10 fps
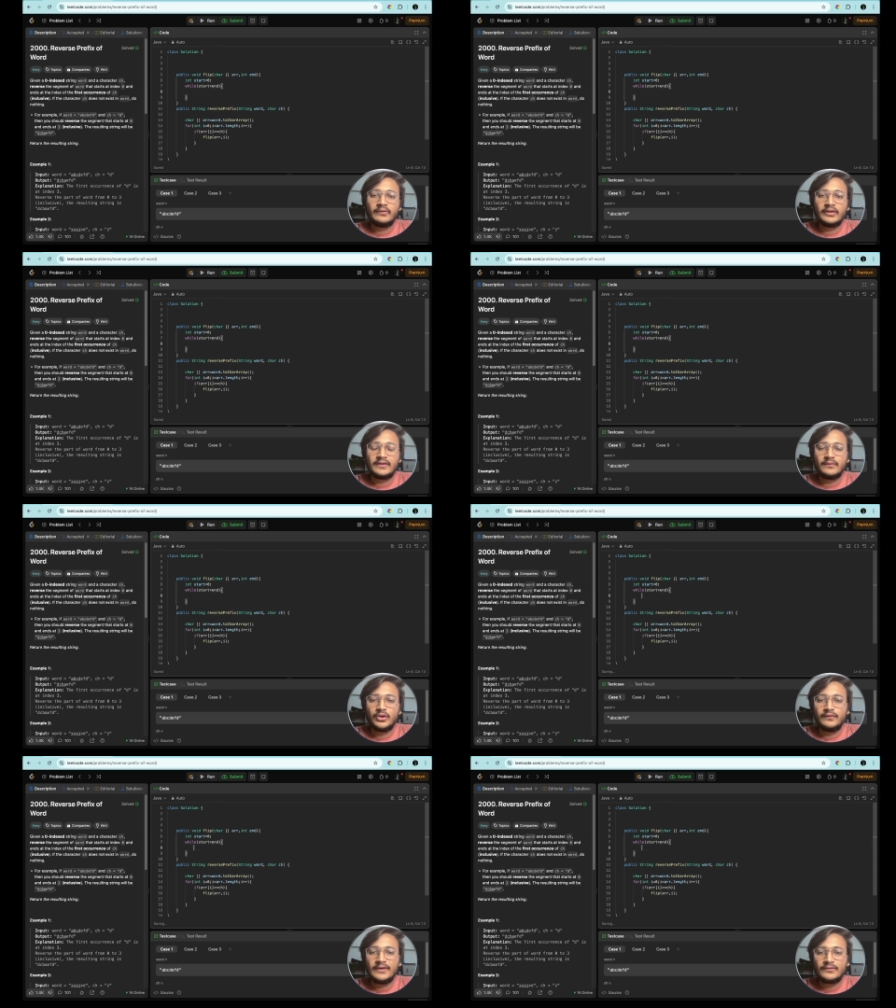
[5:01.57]
first
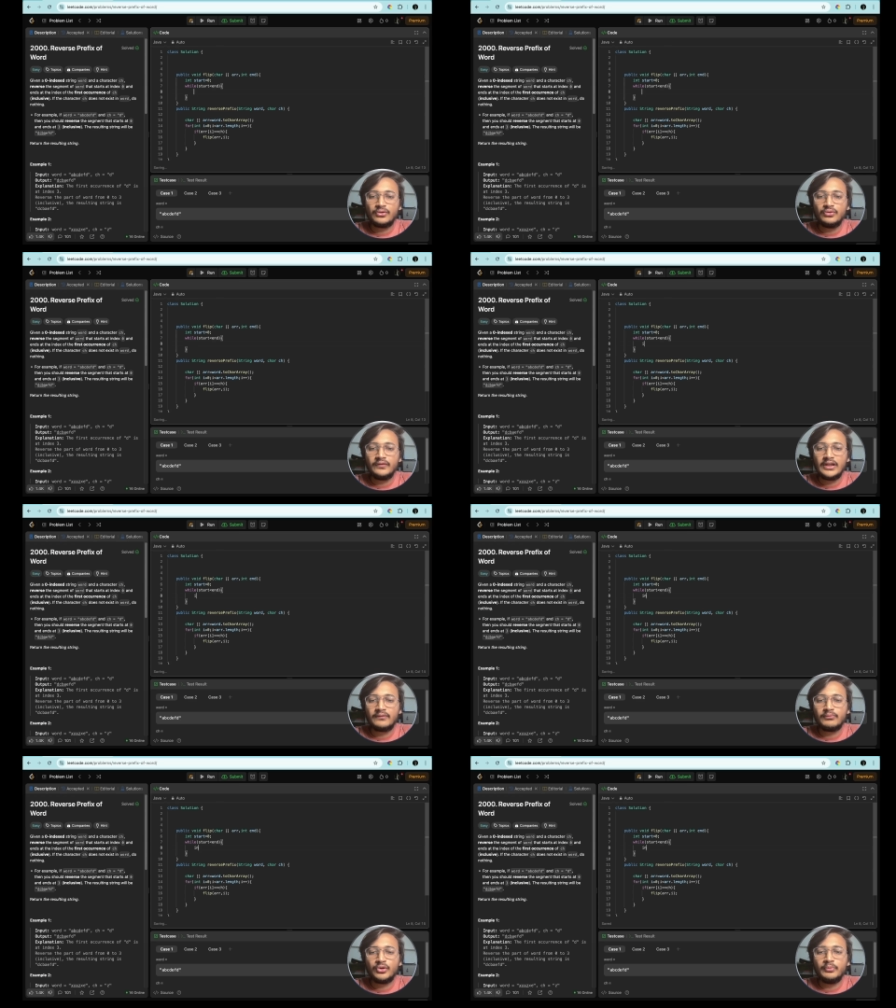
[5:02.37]
what we have to do, we have
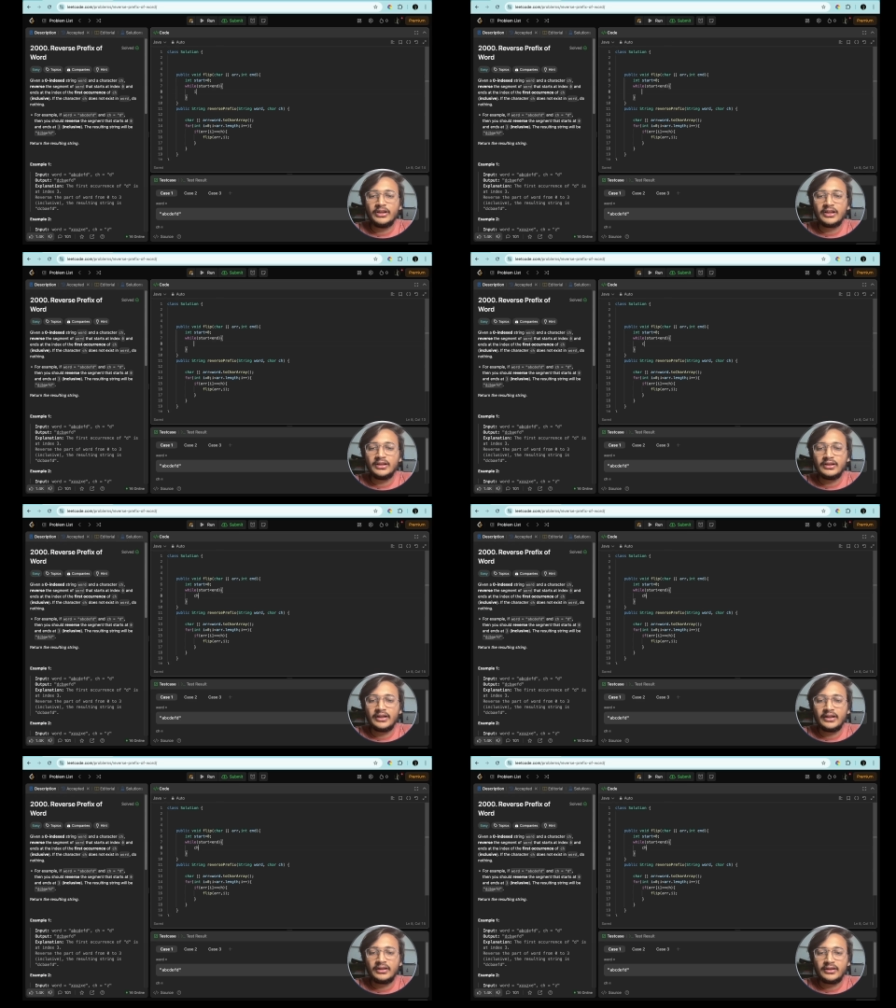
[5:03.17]
to make an
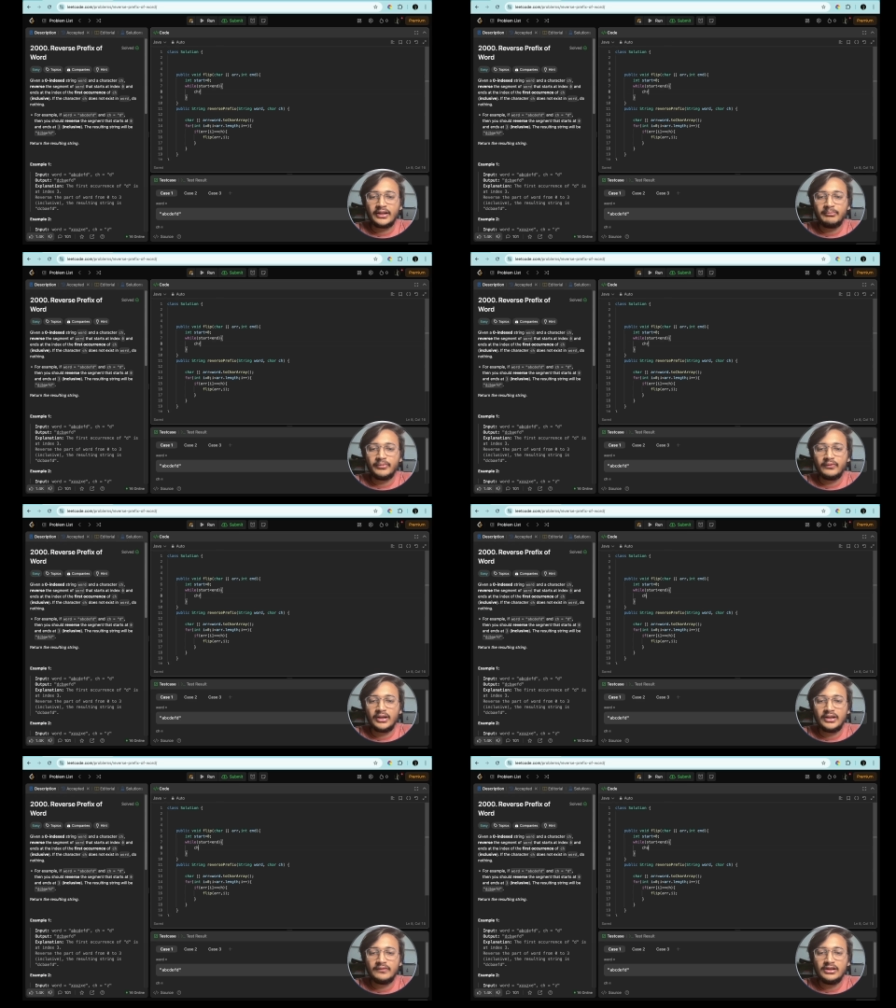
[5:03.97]
char temp
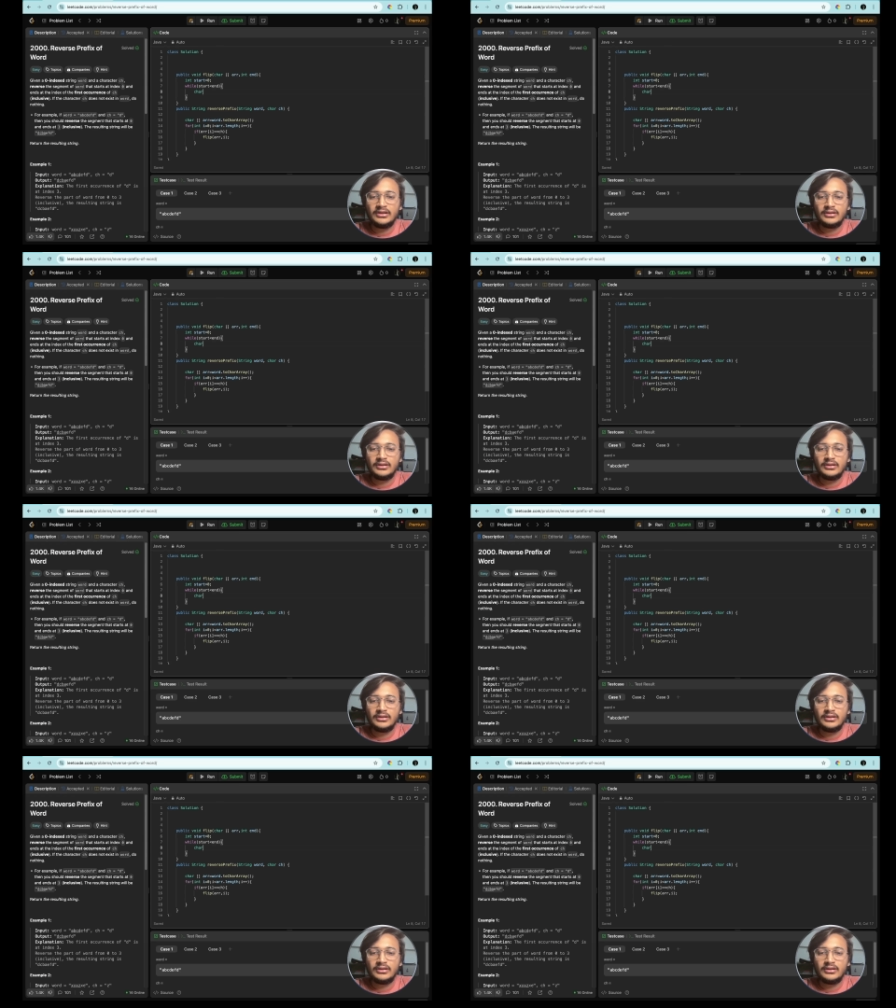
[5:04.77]
variable.